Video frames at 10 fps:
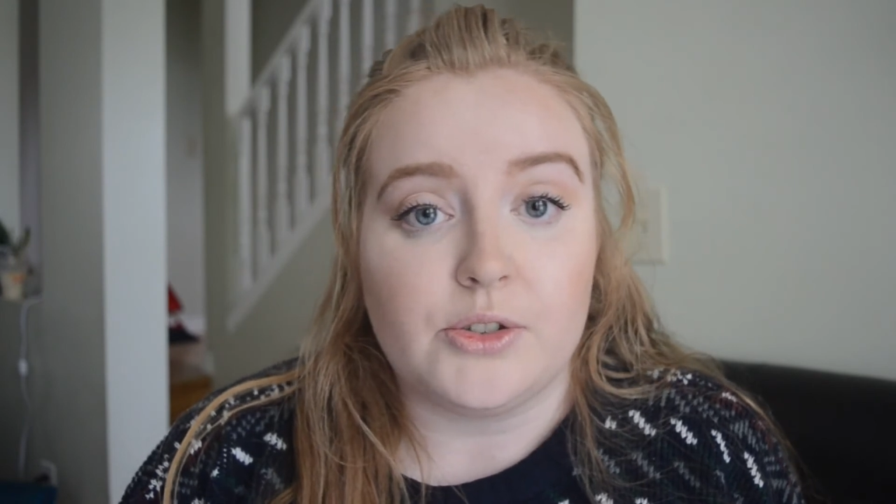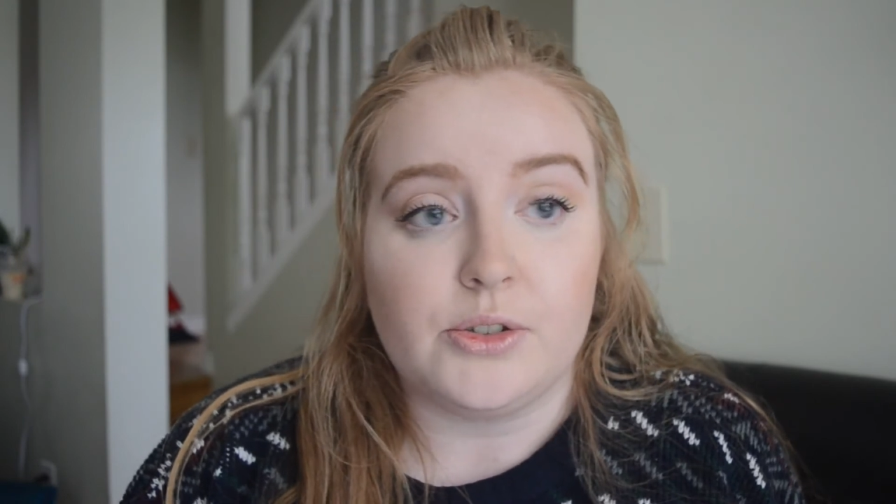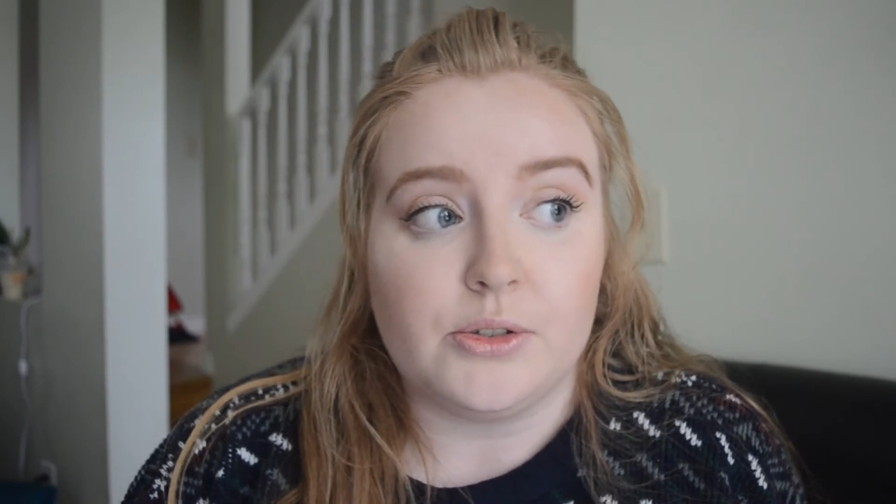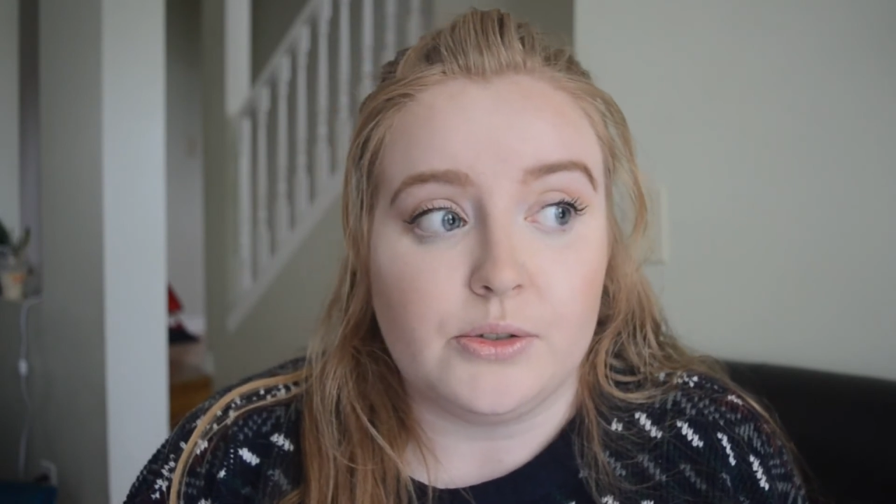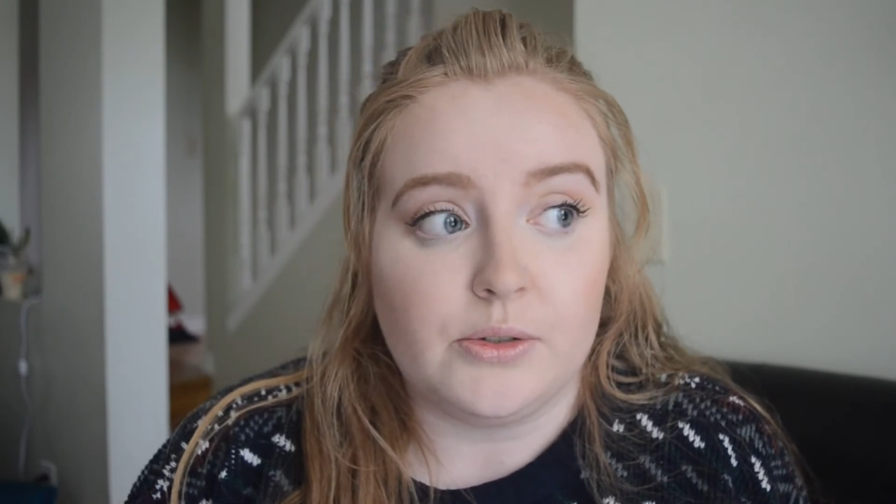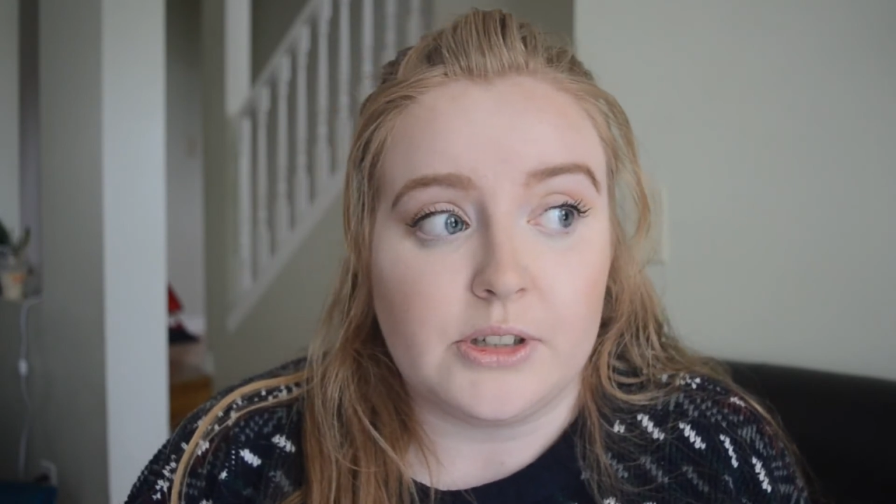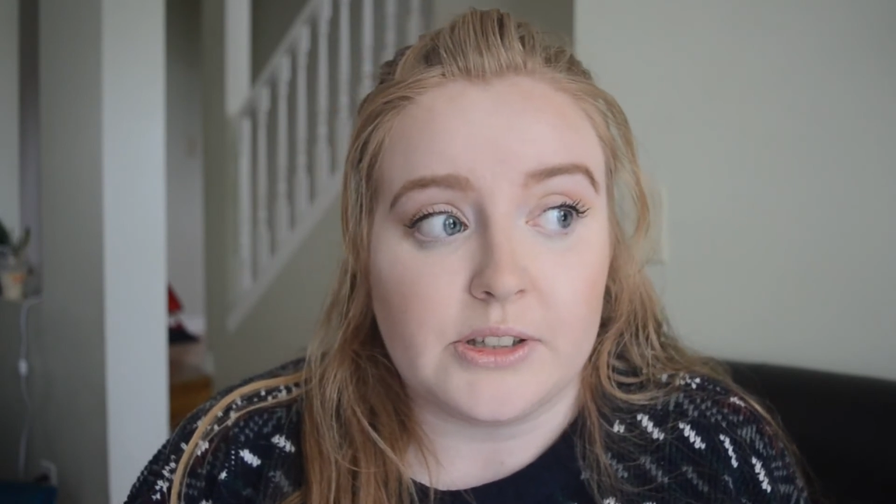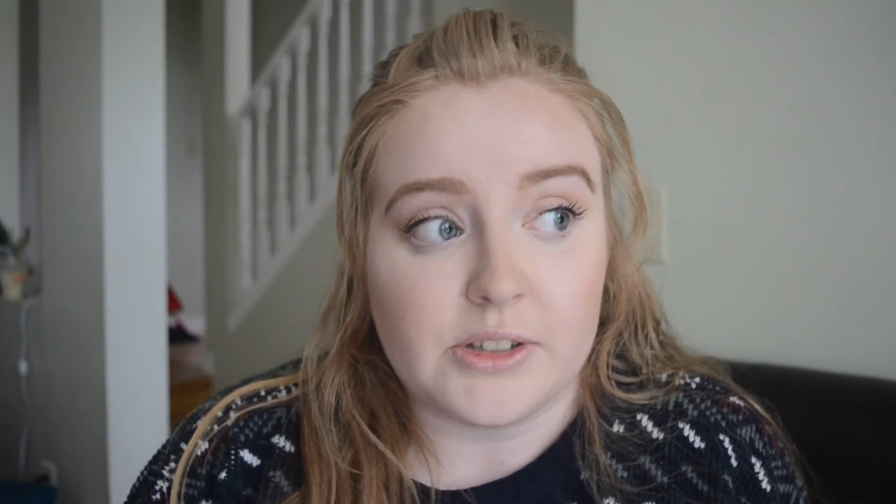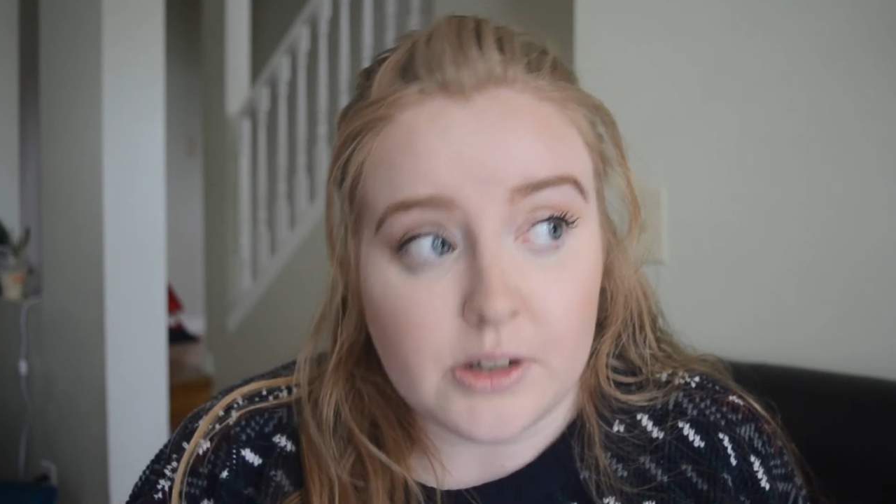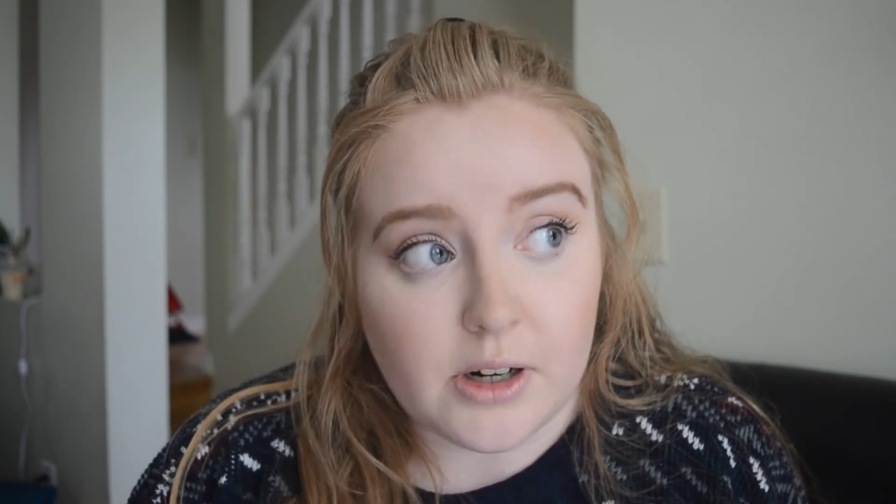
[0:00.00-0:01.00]
to
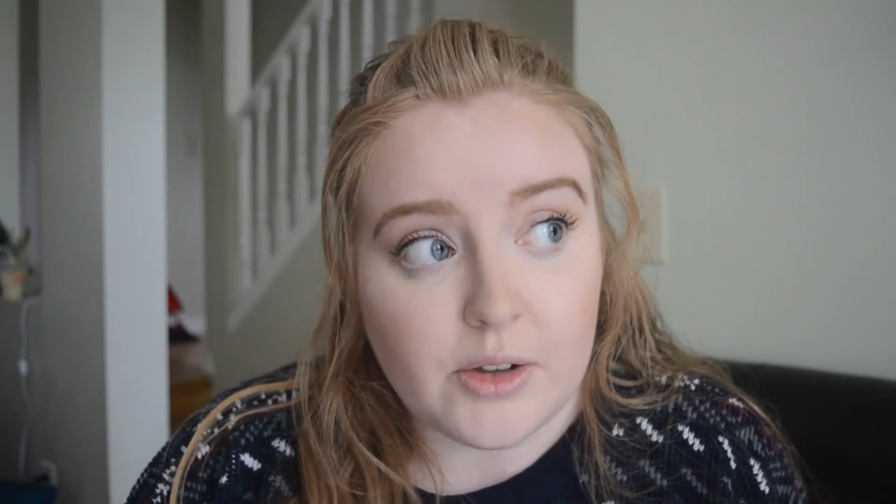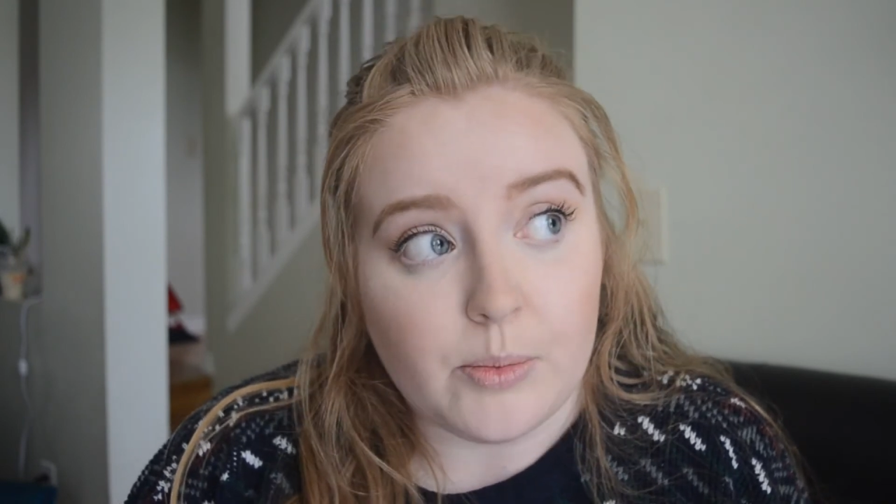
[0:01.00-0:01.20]
consider as